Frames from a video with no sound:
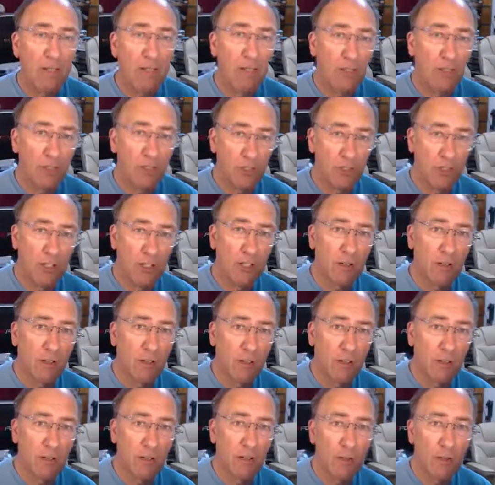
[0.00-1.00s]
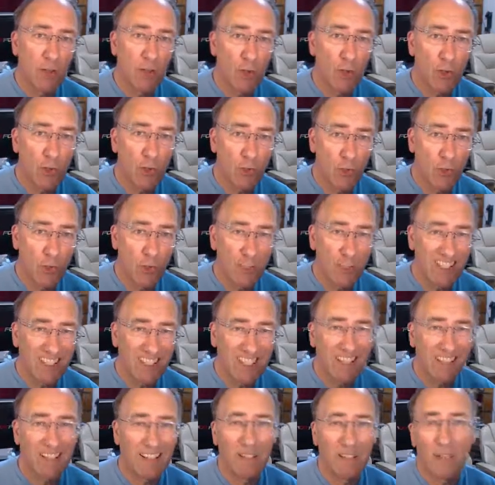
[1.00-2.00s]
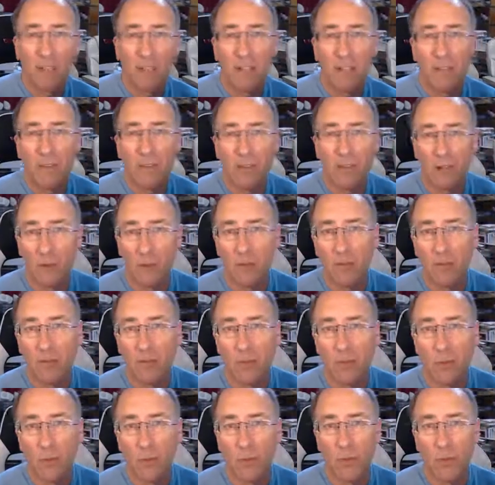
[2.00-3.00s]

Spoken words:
Jinn are not technically in the lower fourth.